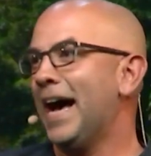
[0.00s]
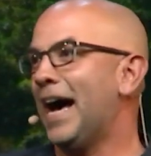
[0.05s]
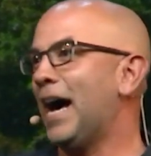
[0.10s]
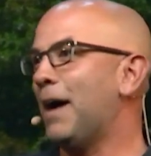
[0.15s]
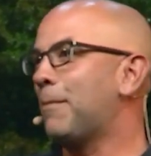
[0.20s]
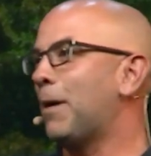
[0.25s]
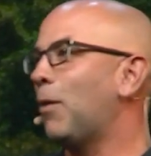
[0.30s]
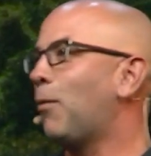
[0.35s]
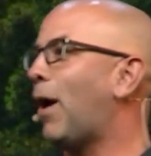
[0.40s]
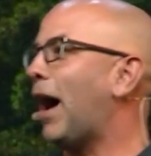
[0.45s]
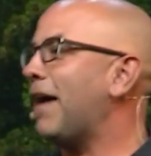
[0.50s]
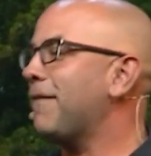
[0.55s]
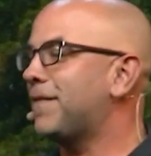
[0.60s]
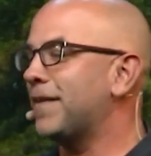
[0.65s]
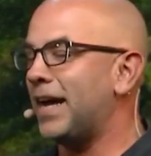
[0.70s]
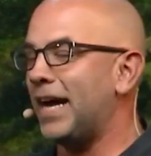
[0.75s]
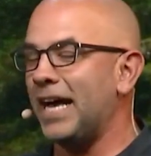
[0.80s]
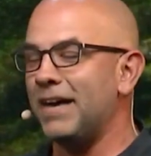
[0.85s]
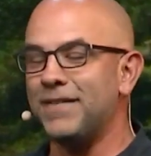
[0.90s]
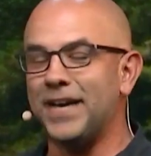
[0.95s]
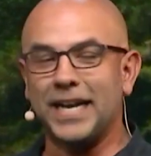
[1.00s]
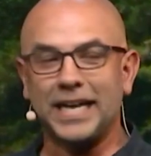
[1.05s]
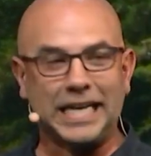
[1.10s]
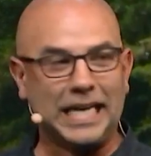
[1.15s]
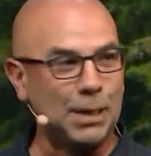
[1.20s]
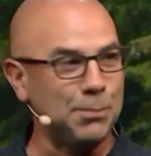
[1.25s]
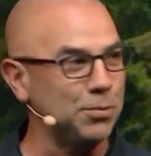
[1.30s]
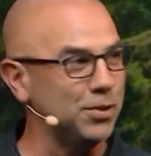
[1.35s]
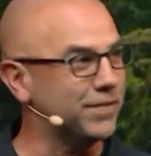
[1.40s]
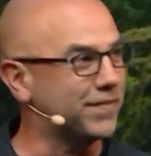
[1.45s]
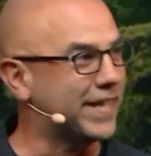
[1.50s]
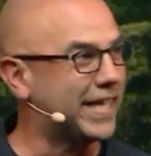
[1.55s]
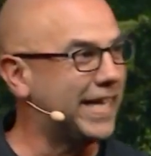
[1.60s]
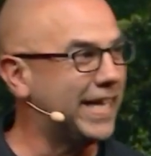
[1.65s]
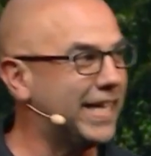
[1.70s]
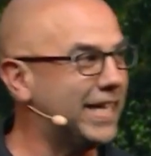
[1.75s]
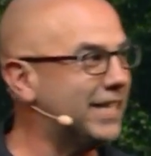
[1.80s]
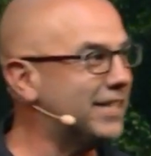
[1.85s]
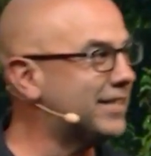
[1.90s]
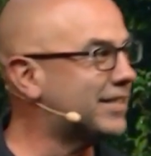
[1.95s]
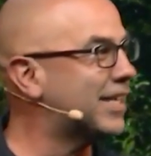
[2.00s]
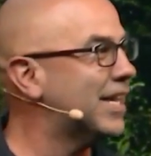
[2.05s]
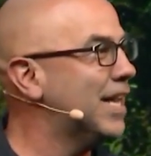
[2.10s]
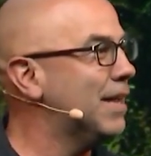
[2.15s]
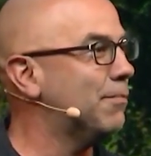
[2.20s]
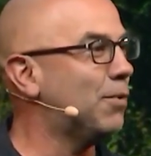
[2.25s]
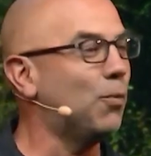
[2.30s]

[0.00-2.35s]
Uh, my wife and I have had a couple of kids,